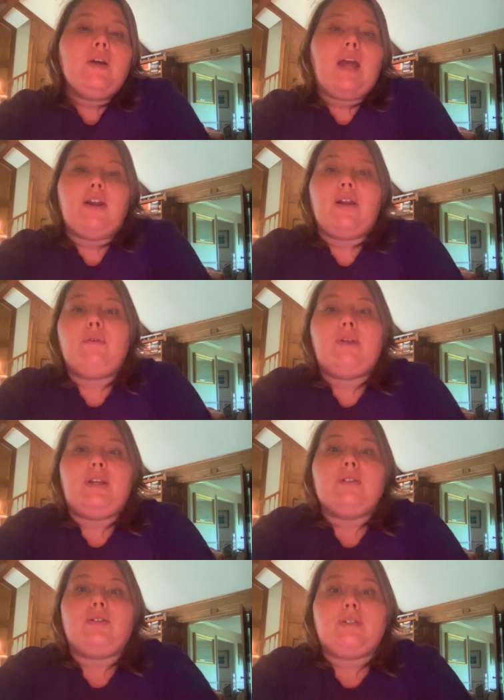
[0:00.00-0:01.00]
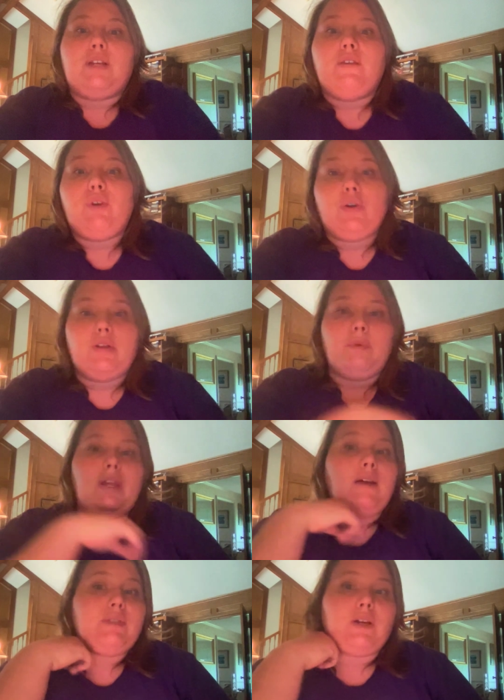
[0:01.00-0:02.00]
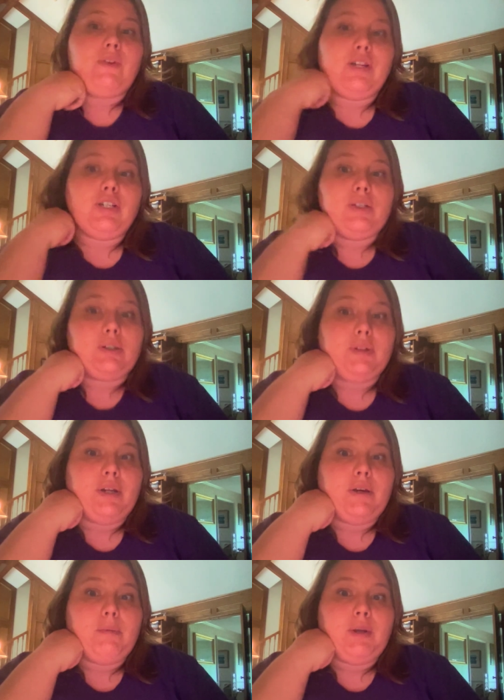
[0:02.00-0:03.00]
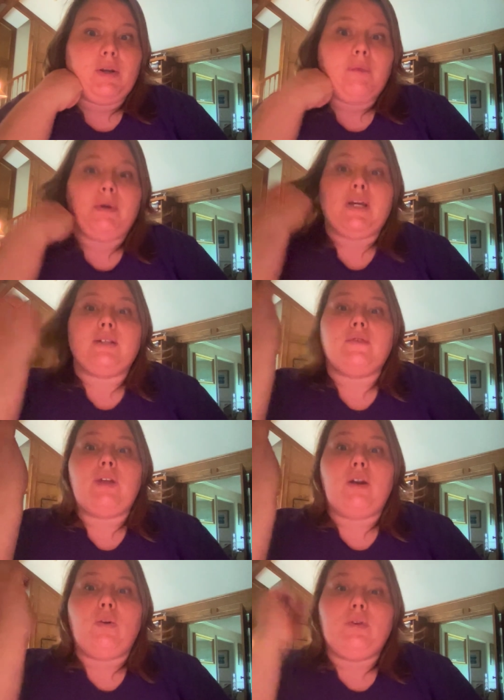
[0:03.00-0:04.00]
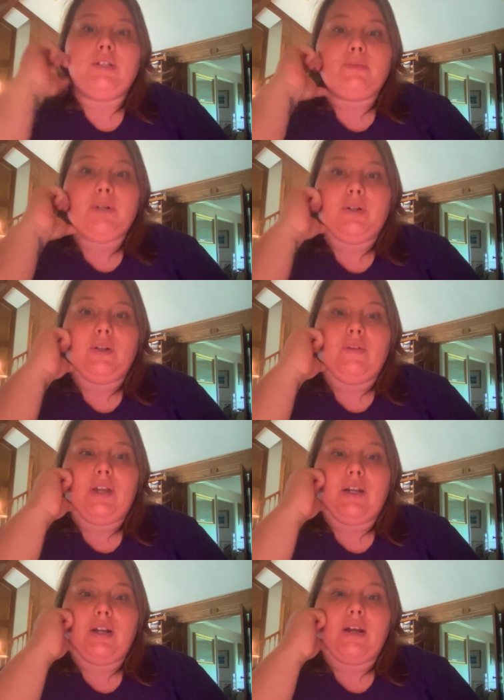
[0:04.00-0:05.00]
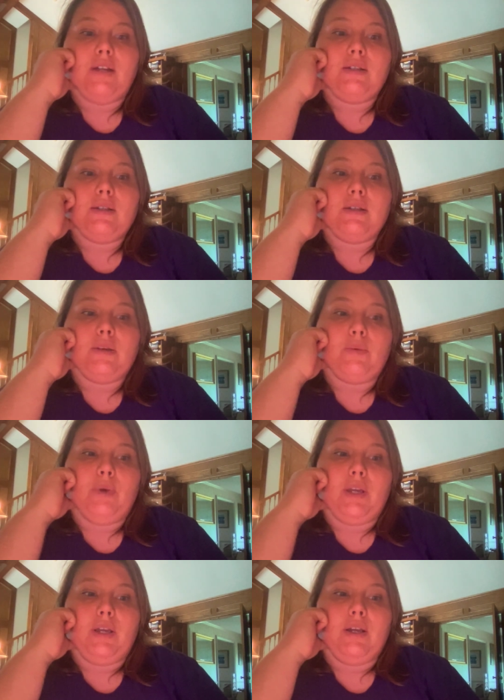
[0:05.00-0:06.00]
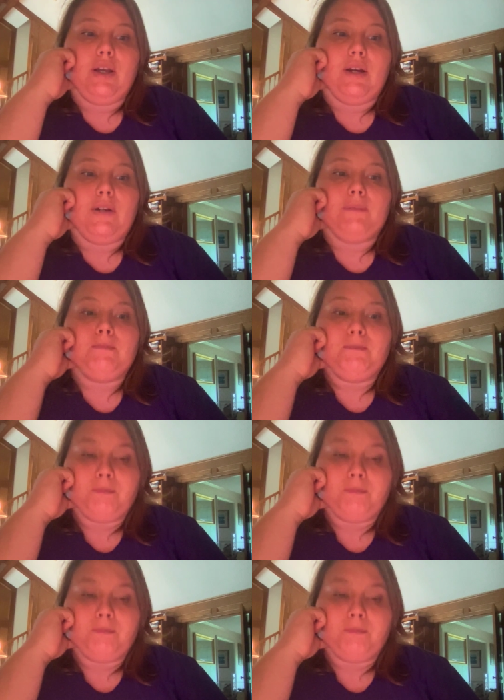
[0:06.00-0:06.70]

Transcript: and know that he's our savior and that we have salvation through him and, and because of that holy spirit living in us we um,